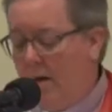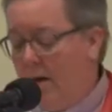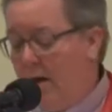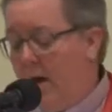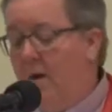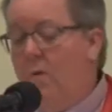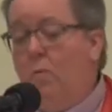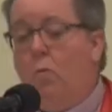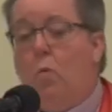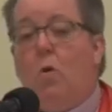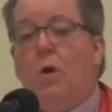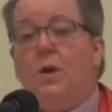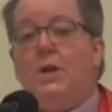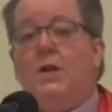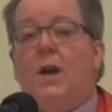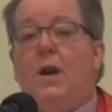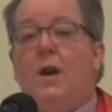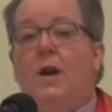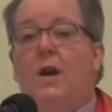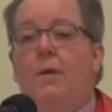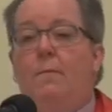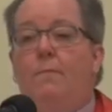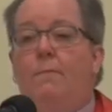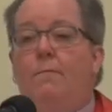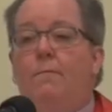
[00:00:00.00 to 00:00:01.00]
In
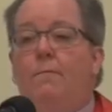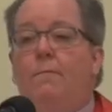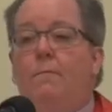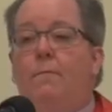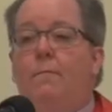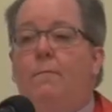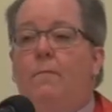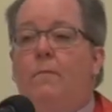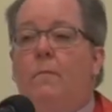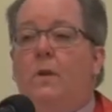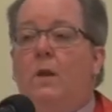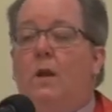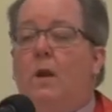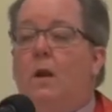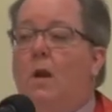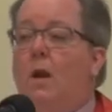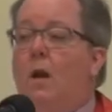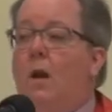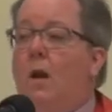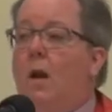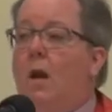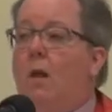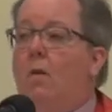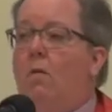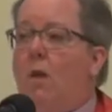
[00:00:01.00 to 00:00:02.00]
wartime,
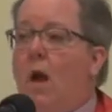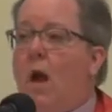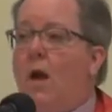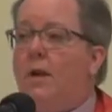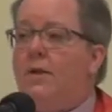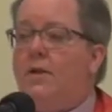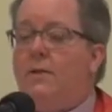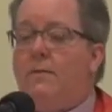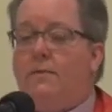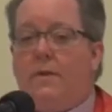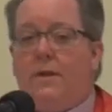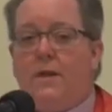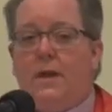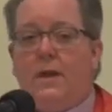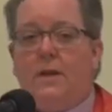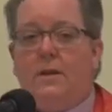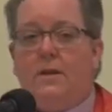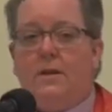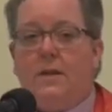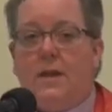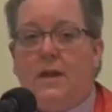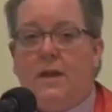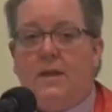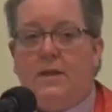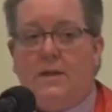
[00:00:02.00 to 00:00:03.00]
lots of
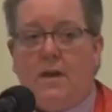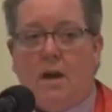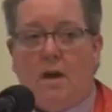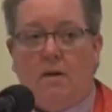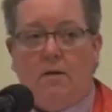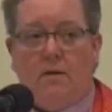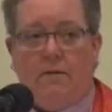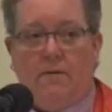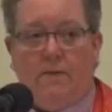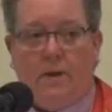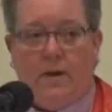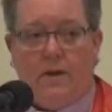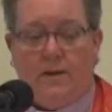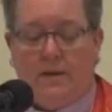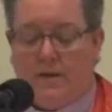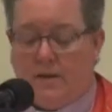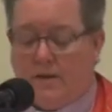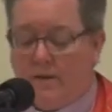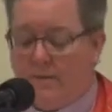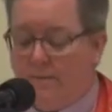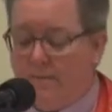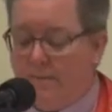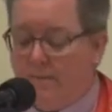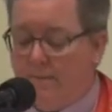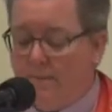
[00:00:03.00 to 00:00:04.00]
things get
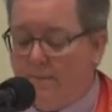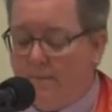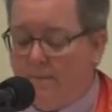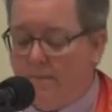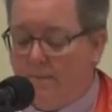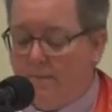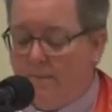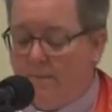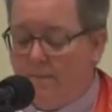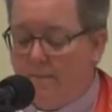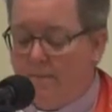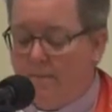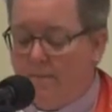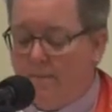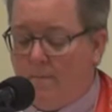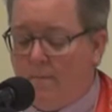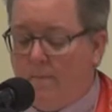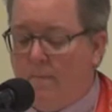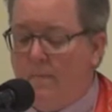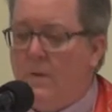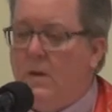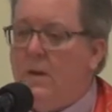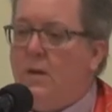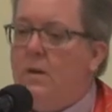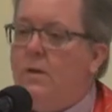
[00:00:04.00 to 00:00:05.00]
sacrificed.
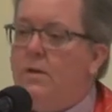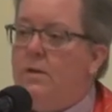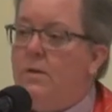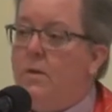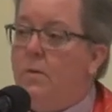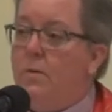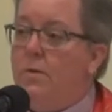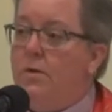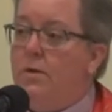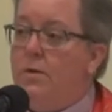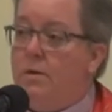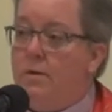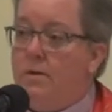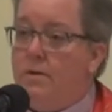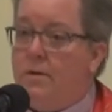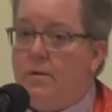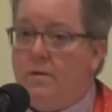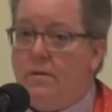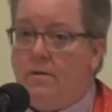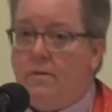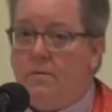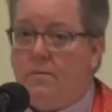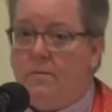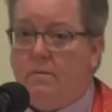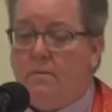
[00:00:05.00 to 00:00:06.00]

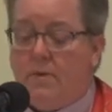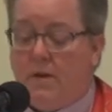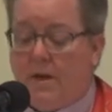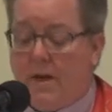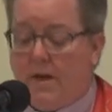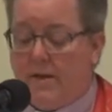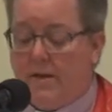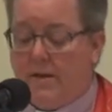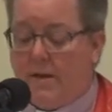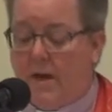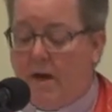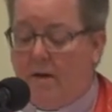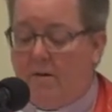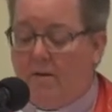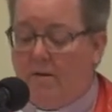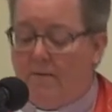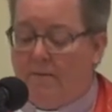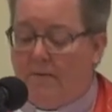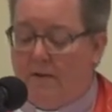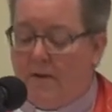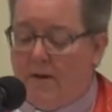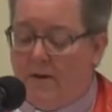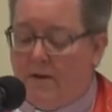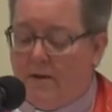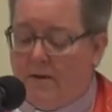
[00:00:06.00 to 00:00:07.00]
Soldiers get
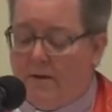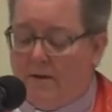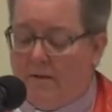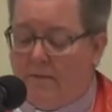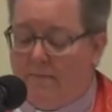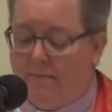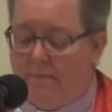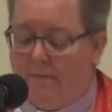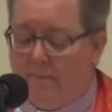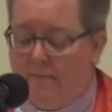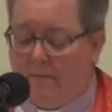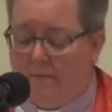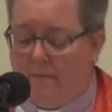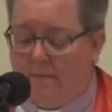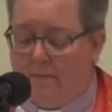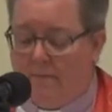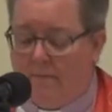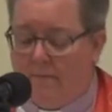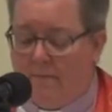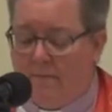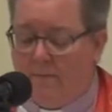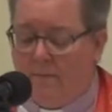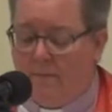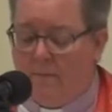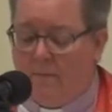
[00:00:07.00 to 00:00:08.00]
sacrificed.
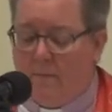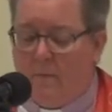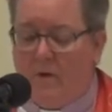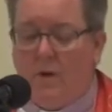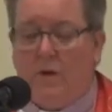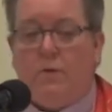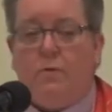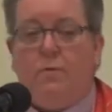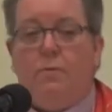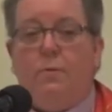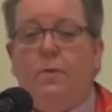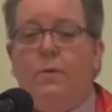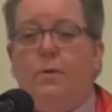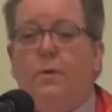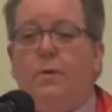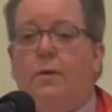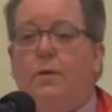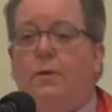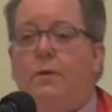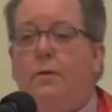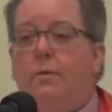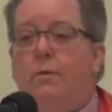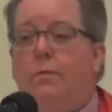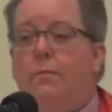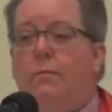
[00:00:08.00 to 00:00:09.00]
The
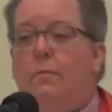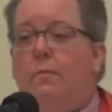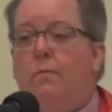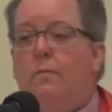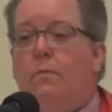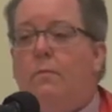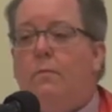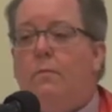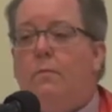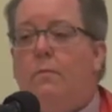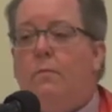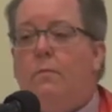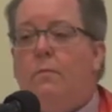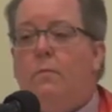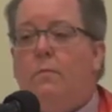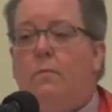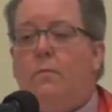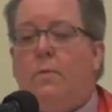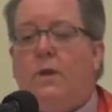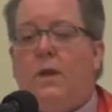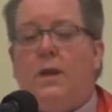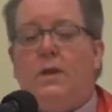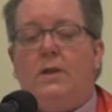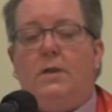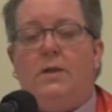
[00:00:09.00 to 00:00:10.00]
truth
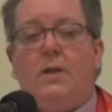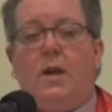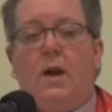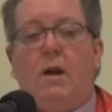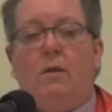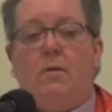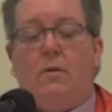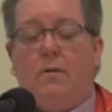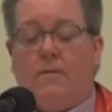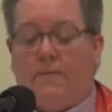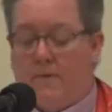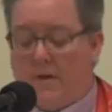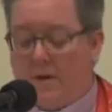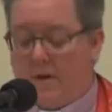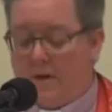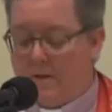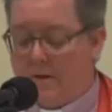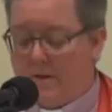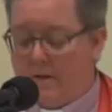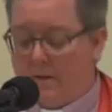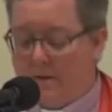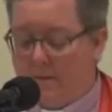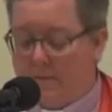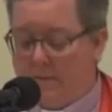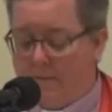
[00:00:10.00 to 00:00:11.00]
gets
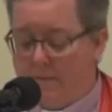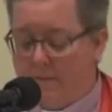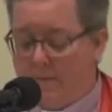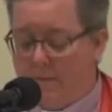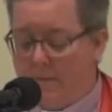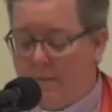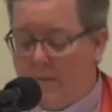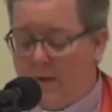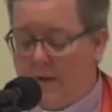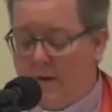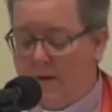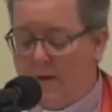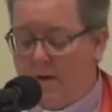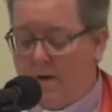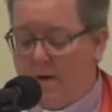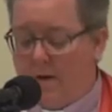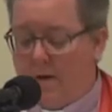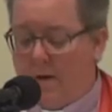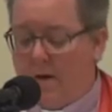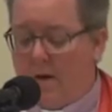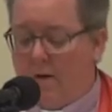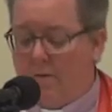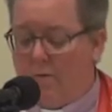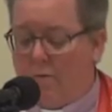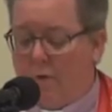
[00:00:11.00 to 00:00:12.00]
sacrificed.
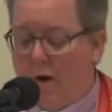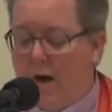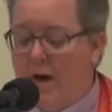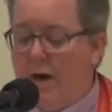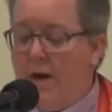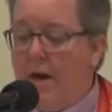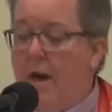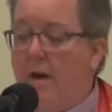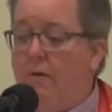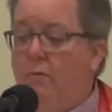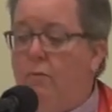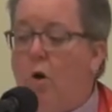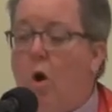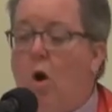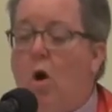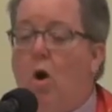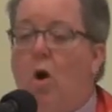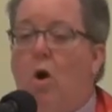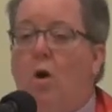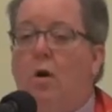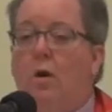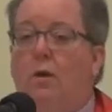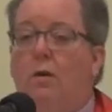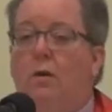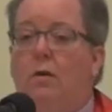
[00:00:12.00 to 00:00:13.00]
Right and
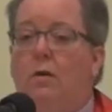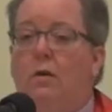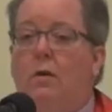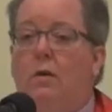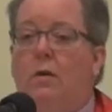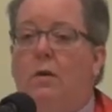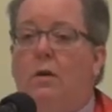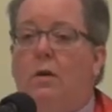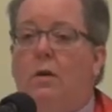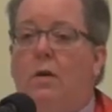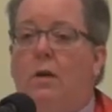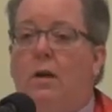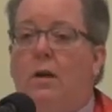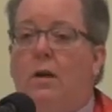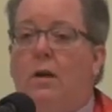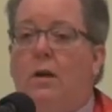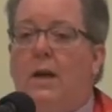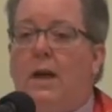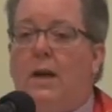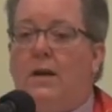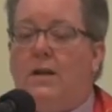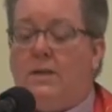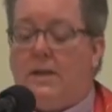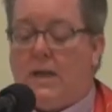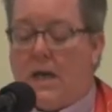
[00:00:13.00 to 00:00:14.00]
wrong
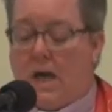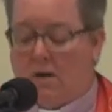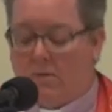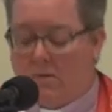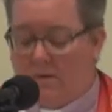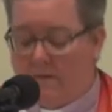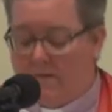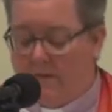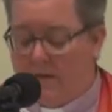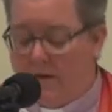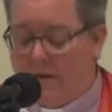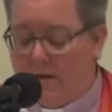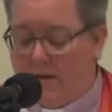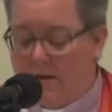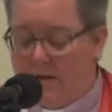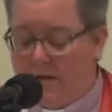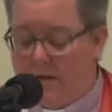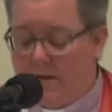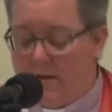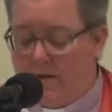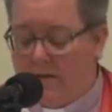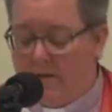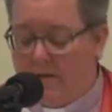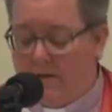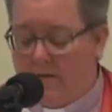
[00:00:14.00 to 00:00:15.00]
get
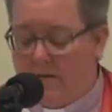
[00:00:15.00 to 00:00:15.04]
sacrificed.